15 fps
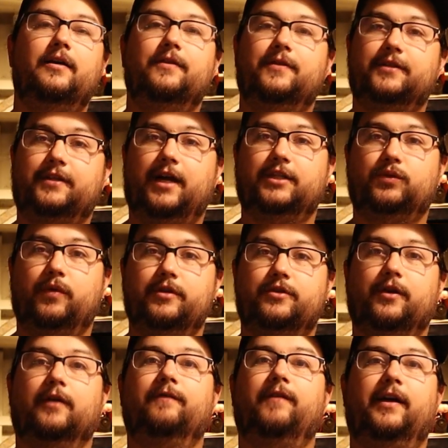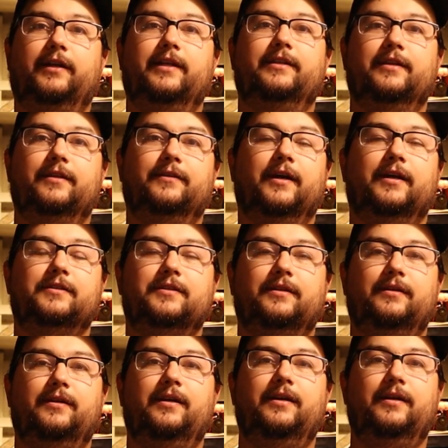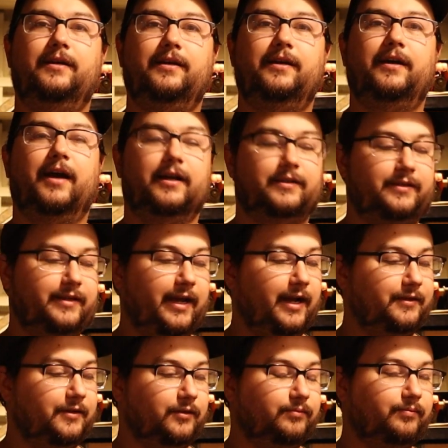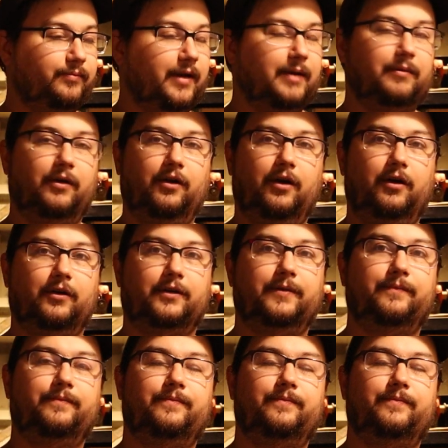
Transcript: This last winter, I finally did that. I scanned the ammo log,